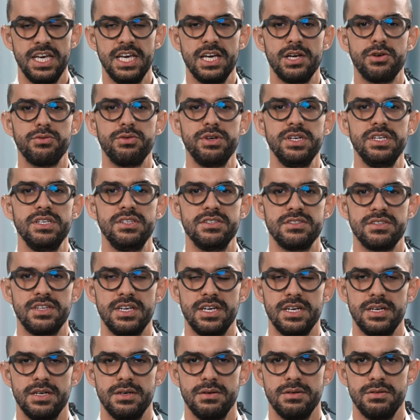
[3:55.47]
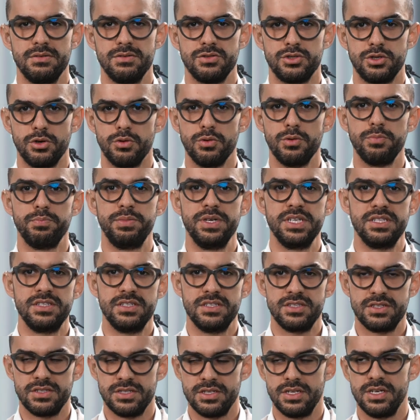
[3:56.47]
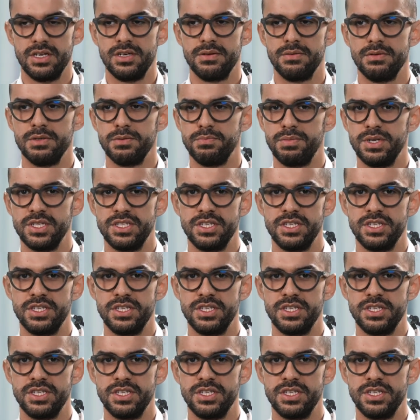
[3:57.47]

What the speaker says: increase their total business on a